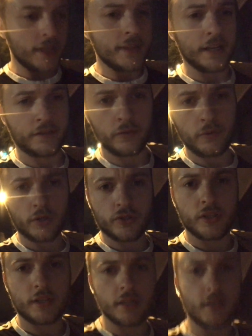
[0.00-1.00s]
thanks for
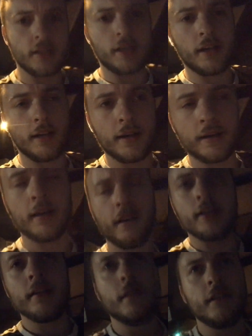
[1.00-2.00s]
watching.
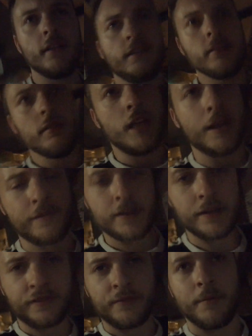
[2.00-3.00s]

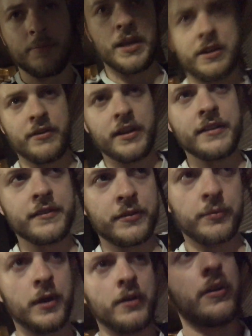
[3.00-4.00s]
Hopefully you've seen my player ratings
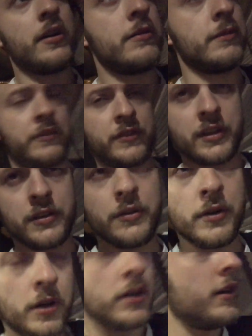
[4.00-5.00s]
as well with Steve
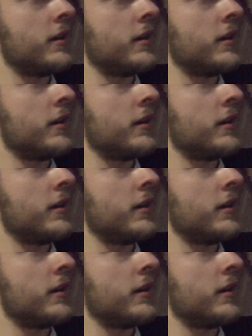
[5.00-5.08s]
Hall.